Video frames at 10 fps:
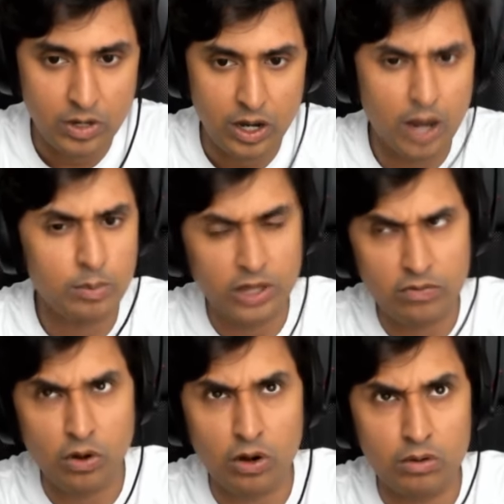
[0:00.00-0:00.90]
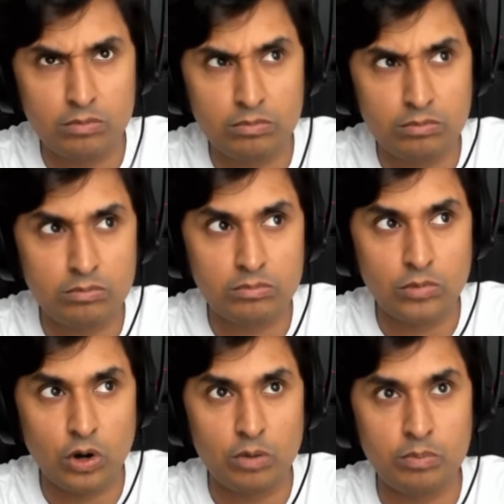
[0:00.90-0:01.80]
I, I believe her
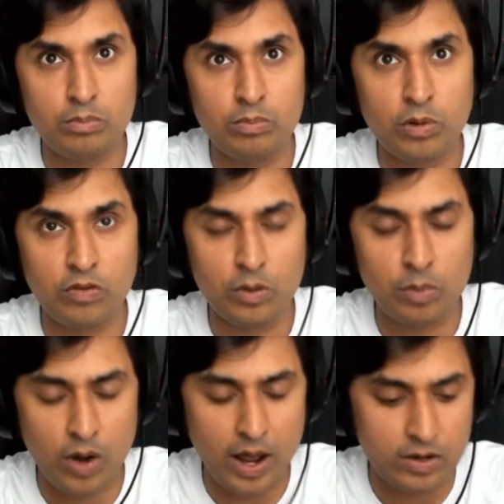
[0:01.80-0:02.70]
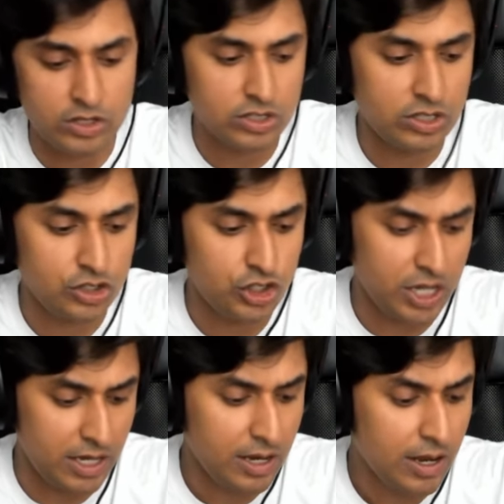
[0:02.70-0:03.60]
her preferred pronoun is, is
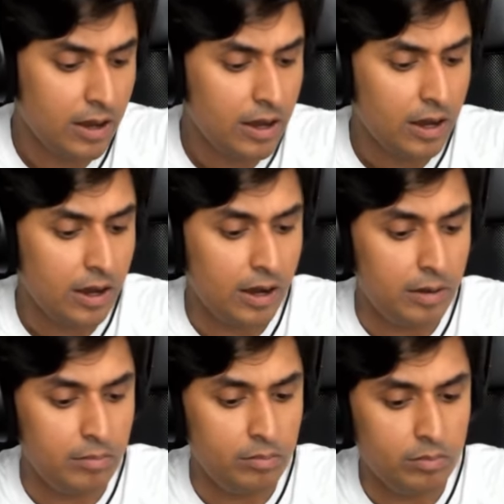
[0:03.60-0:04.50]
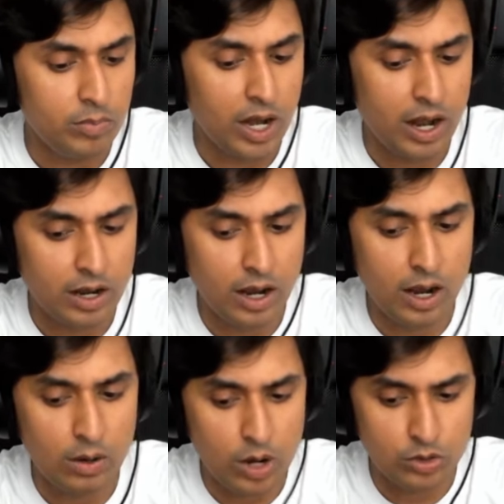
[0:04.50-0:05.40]
she. Um, but I, I,
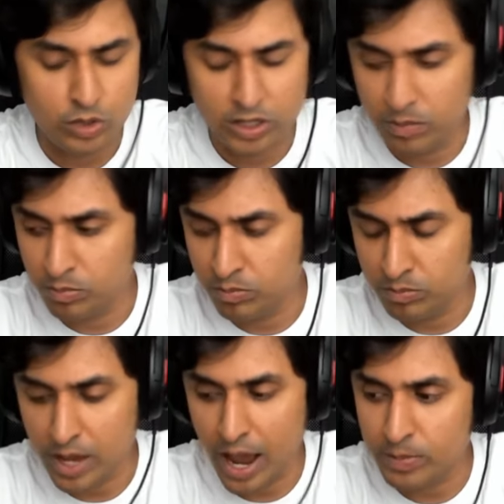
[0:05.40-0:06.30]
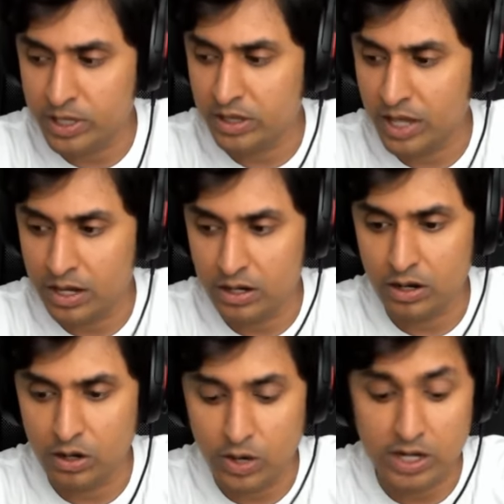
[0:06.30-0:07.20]
I was really happy that they'd
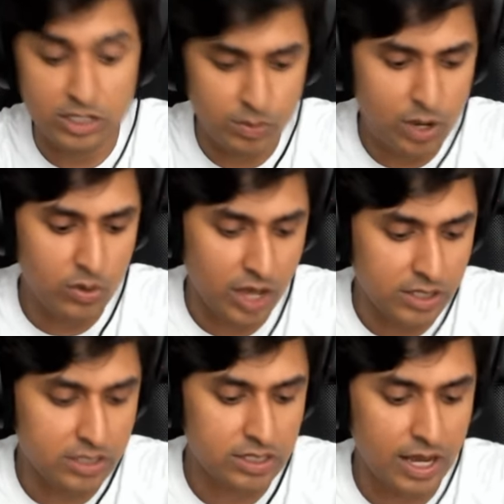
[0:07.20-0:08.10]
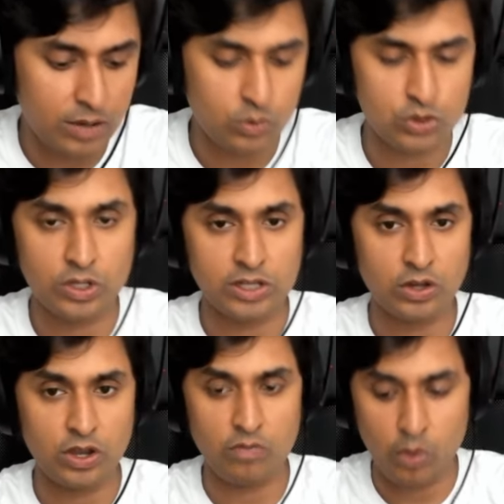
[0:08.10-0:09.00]
agreed to speak with us, and was really
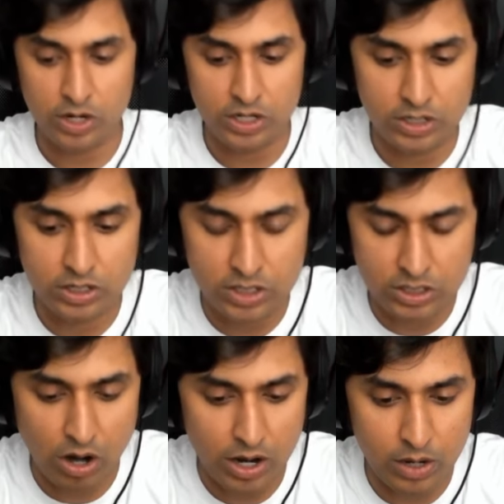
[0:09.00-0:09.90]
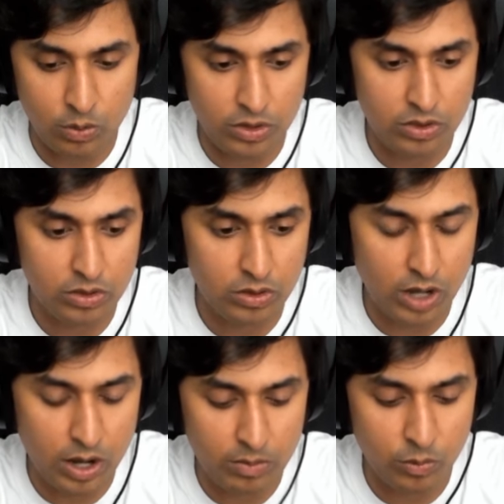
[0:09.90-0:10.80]
looking forward to, to talking with
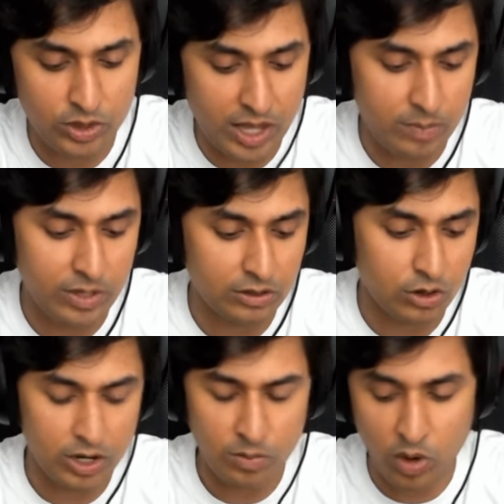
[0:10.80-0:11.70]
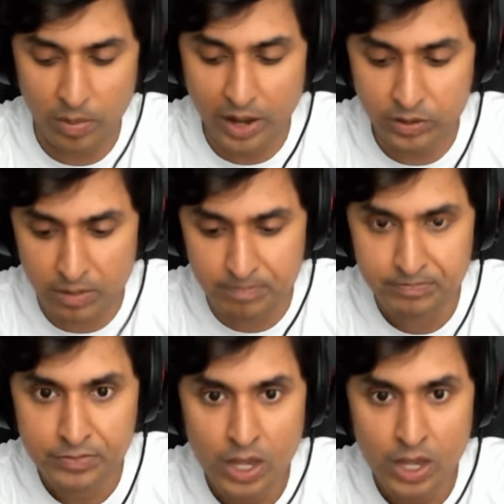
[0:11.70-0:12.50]
um, with them and learning more about them,